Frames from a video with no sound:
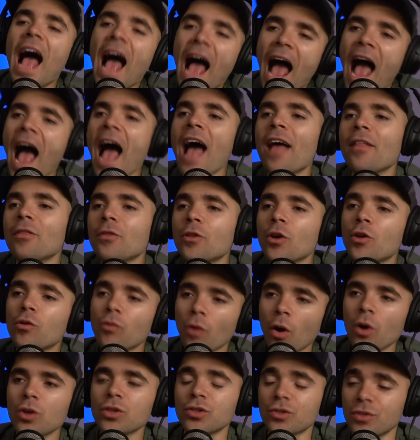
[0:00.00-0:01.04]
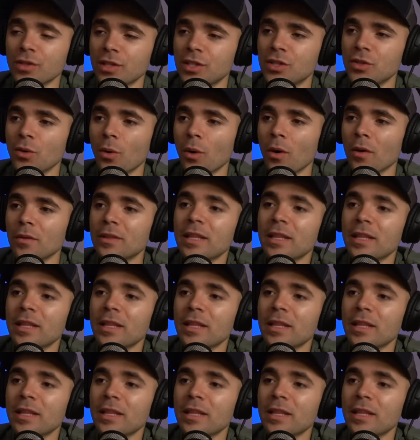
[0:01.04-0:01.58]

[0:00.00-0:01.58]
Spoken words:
at the grocery store.